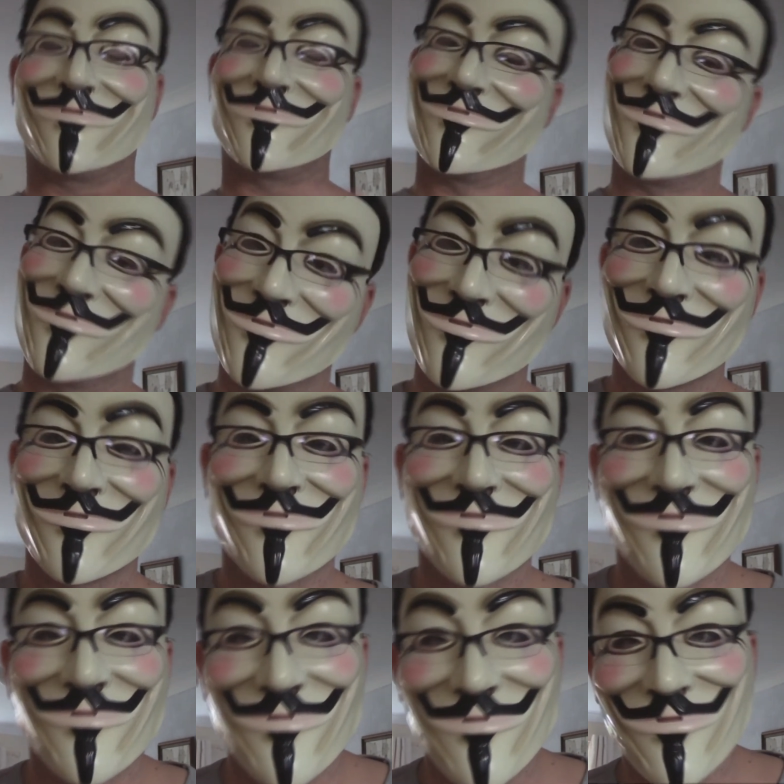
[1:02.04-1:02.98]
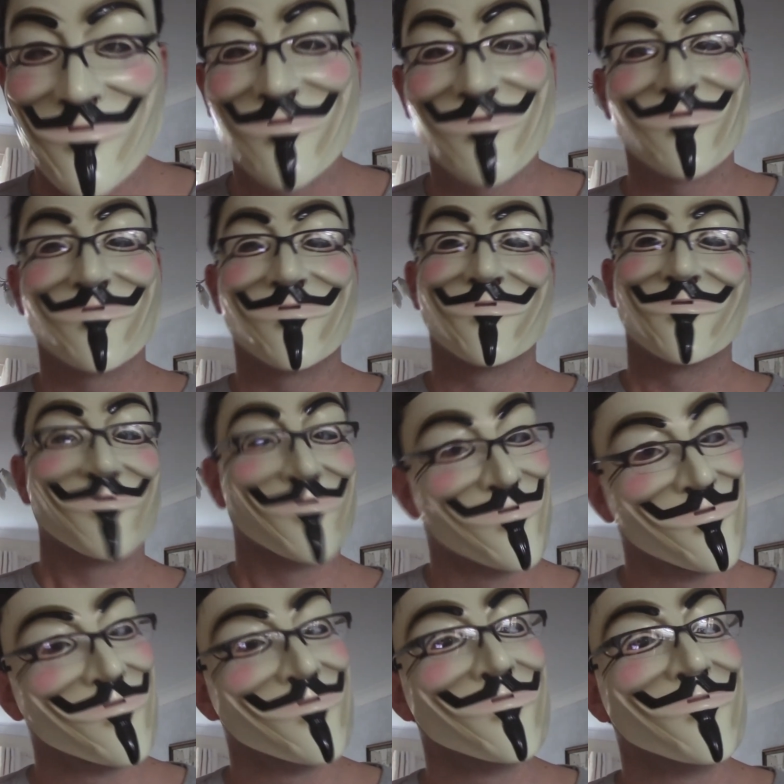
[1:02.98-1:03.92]
they can't seem to
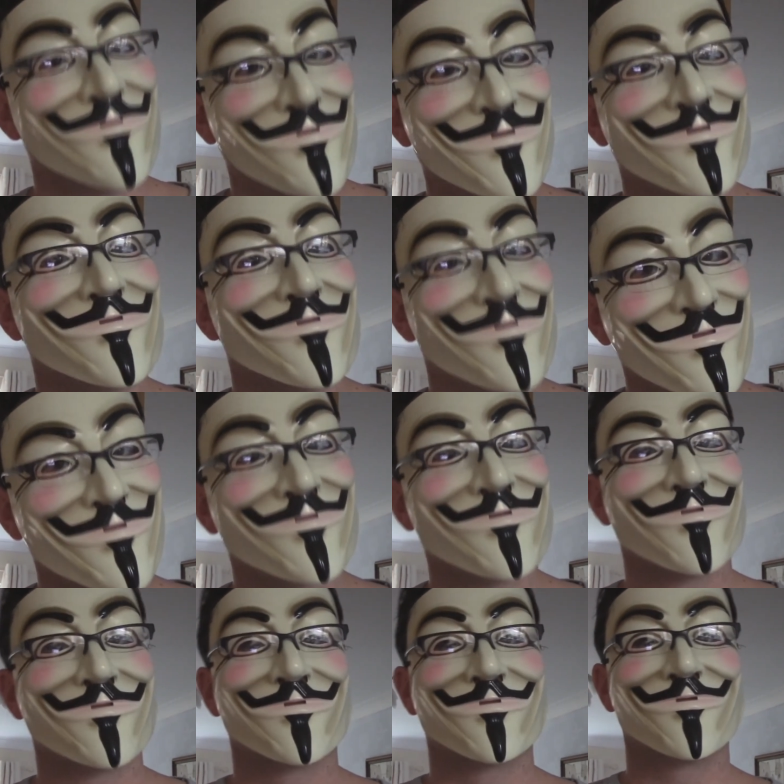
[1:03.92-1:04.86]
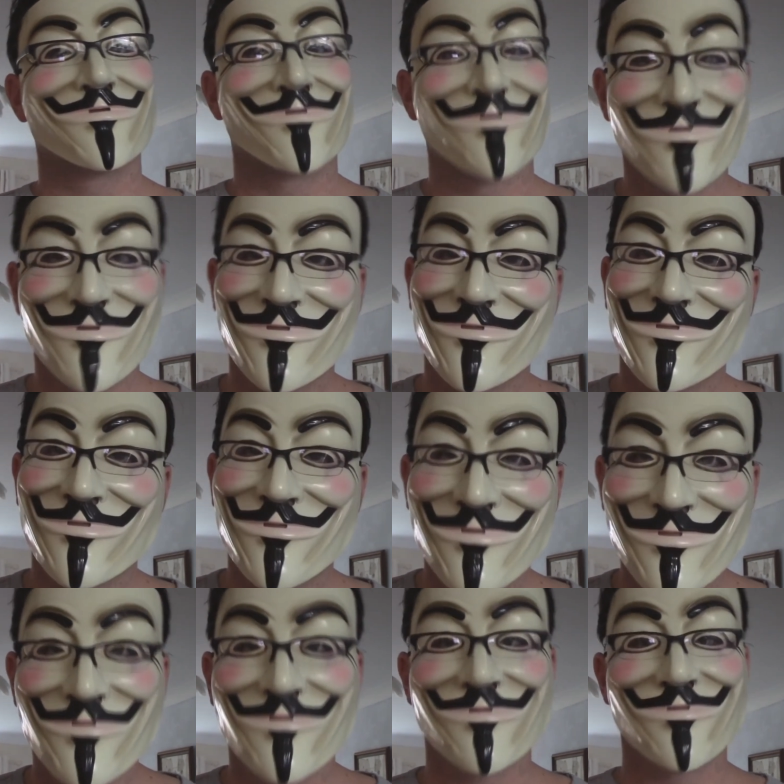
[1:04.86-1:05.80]
do the right thing and pass the
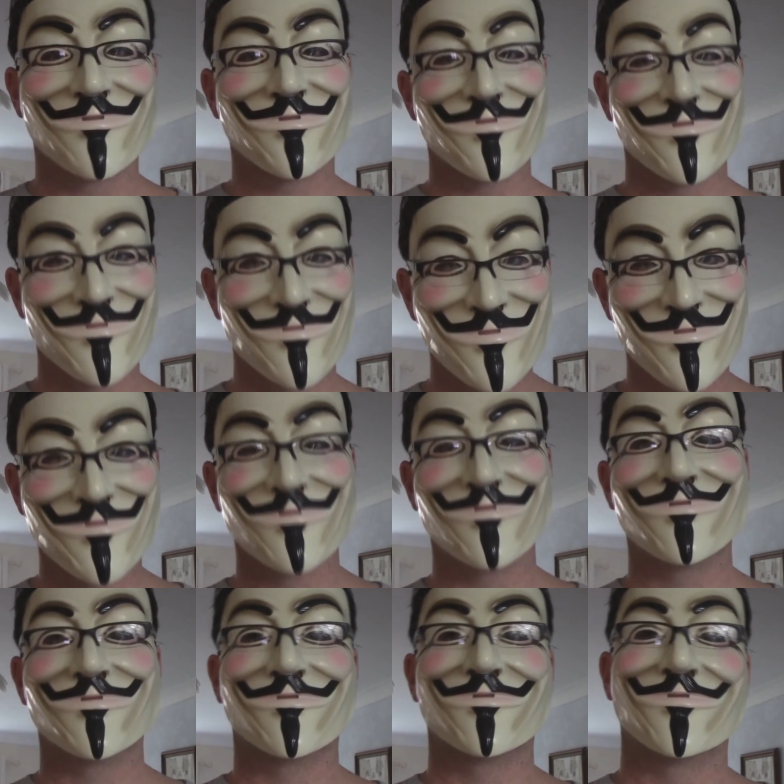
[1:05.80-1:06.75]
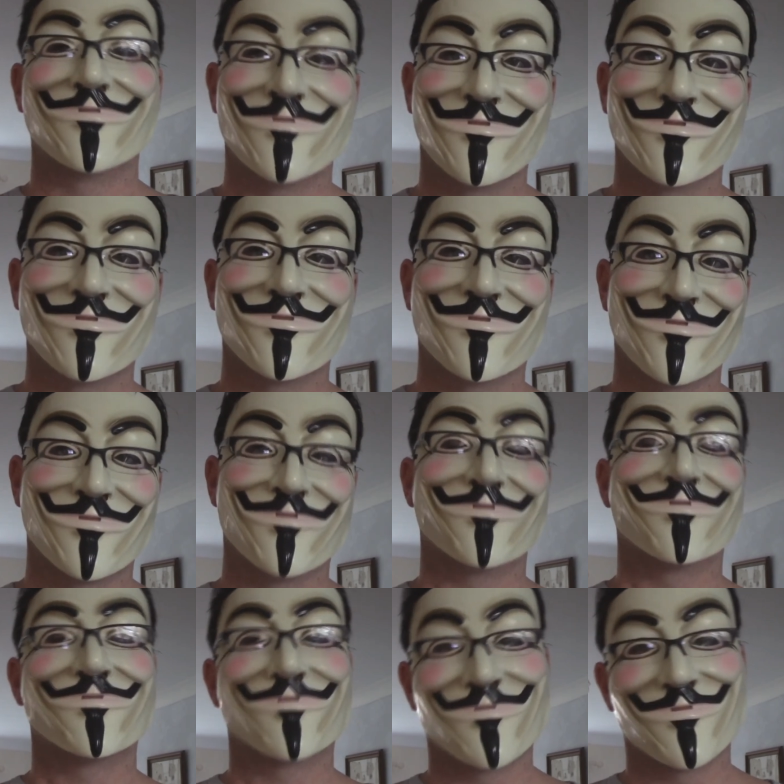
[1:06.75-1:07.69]
legislation that would guarantee us
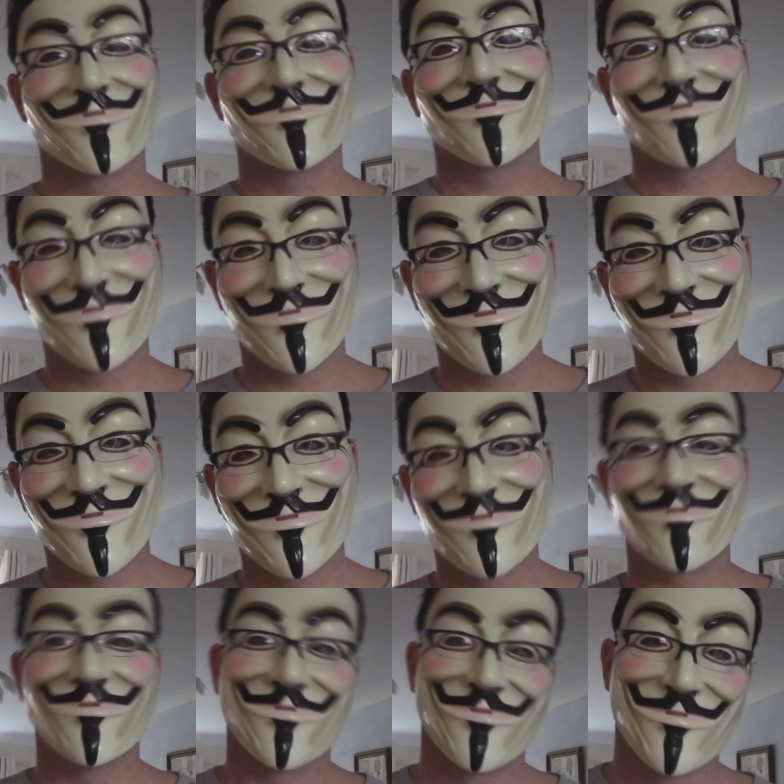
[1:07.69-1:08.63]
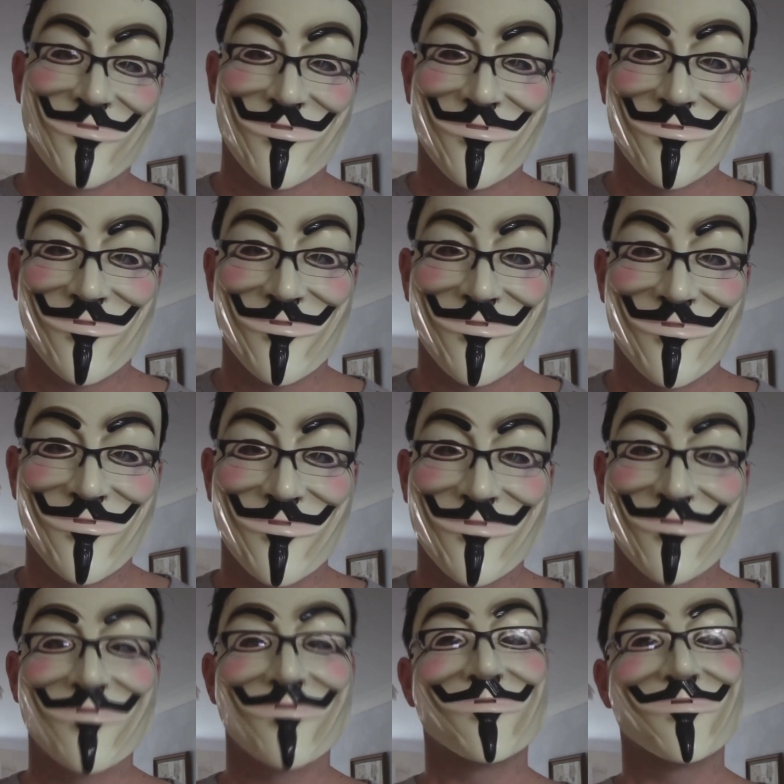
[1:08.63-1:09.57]
a referendum vote. Because
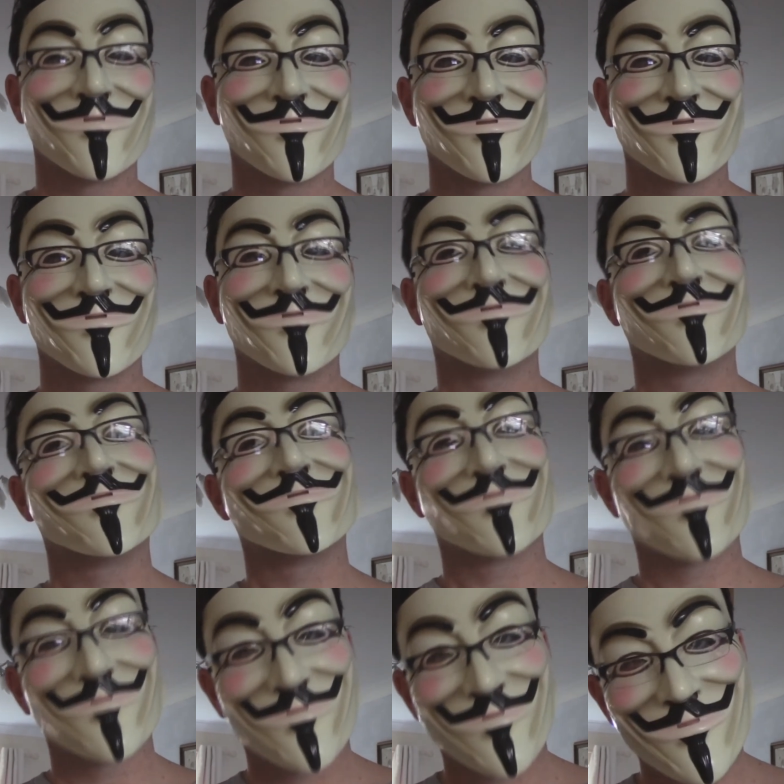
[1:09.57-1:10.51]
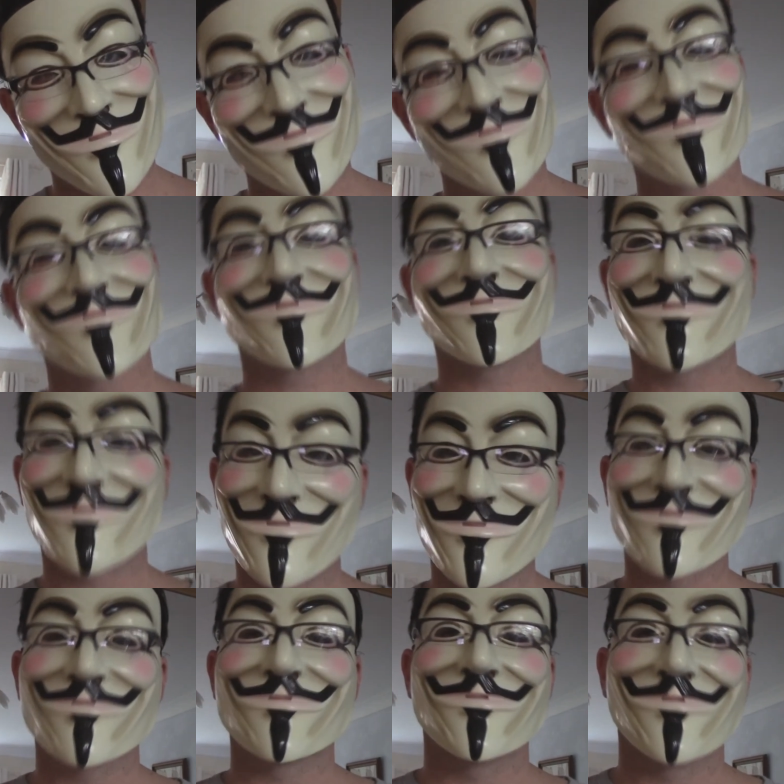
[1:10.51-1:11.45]
the peers just couldn't get
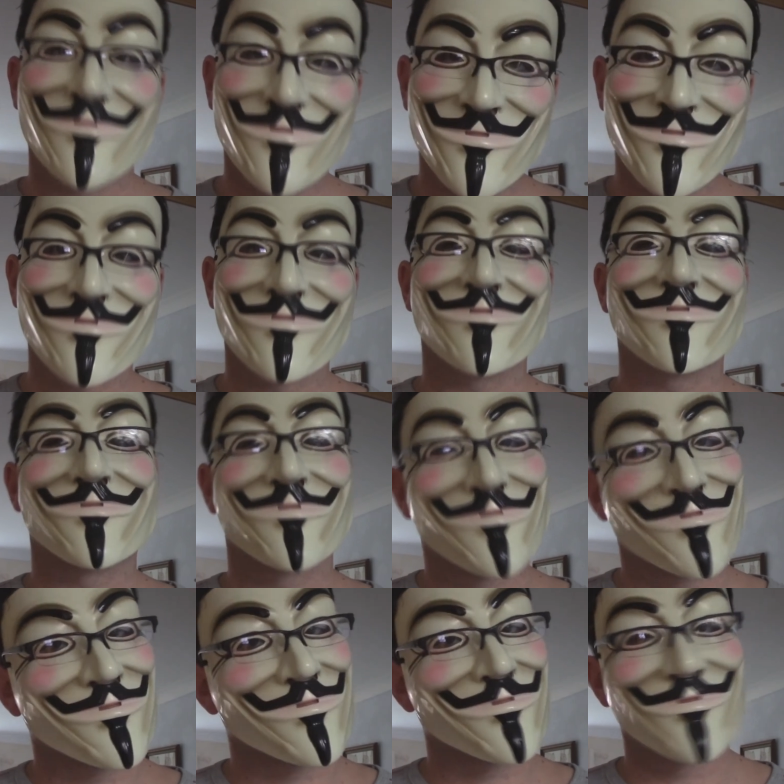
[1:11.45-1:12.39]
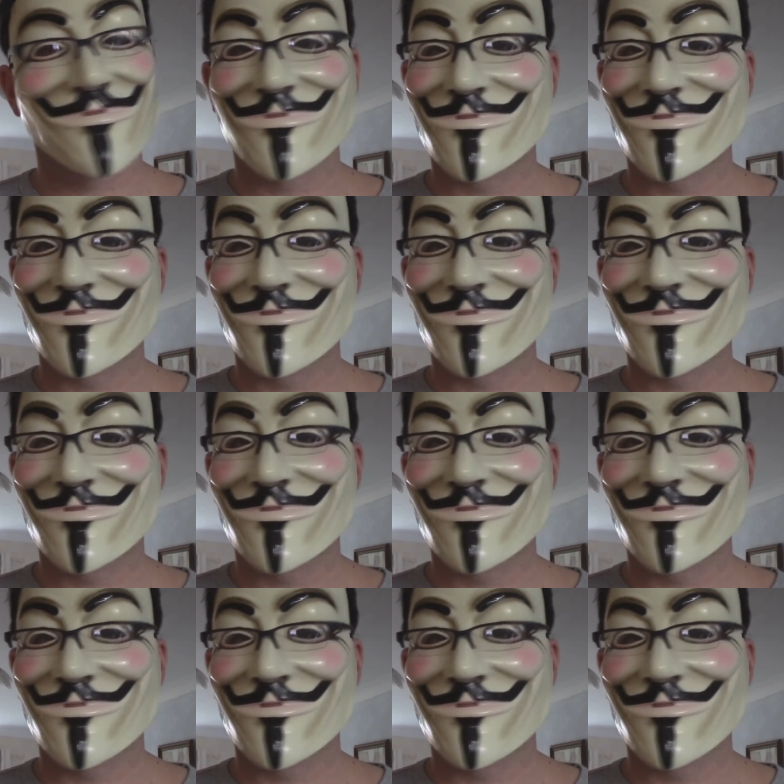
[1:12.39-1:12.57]
their act together.